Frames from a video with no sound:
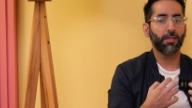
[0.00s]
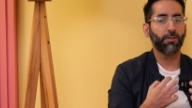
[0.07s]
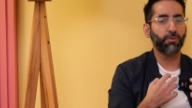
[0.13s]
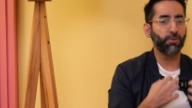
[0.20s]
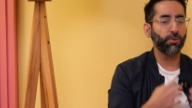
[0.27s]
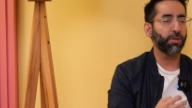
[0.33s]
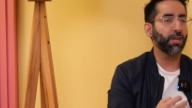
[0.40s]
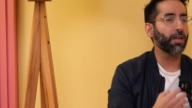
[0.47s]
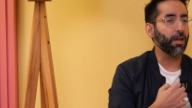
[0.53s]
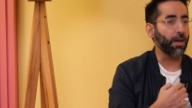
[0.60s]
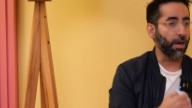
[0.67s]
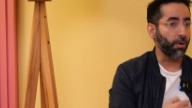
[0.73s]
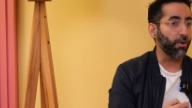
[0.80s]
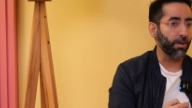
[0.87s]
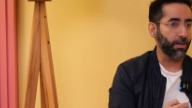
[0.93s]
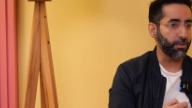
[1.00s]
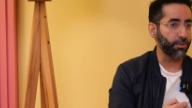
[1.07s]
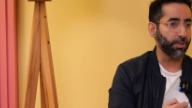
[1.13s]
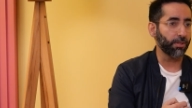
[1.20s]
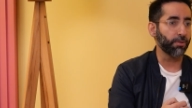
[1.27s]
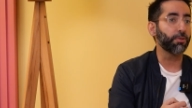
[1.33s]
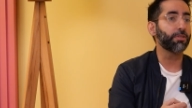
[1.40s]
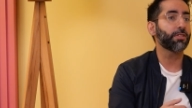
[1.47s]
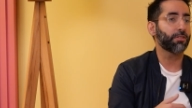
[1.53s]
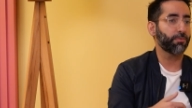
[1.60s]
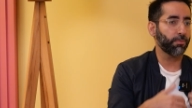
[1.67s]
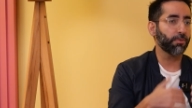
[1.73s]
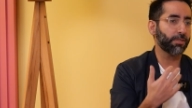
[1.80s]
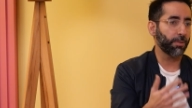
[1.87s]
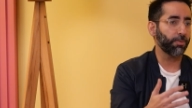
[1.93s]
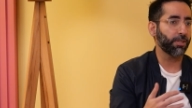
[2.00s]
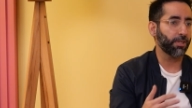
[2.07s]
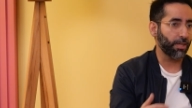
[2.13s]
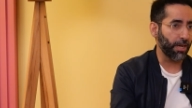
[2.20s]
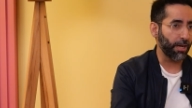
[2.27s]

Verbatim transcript: rooted in our culture, which is something that